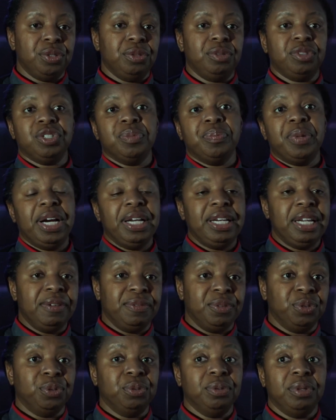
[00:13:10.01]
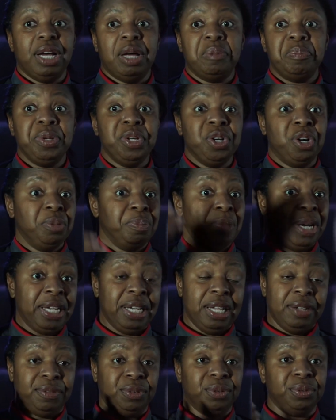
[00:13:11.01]
to my level and beyond my
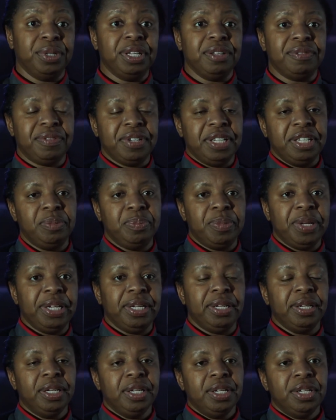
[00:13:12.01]
level if need be.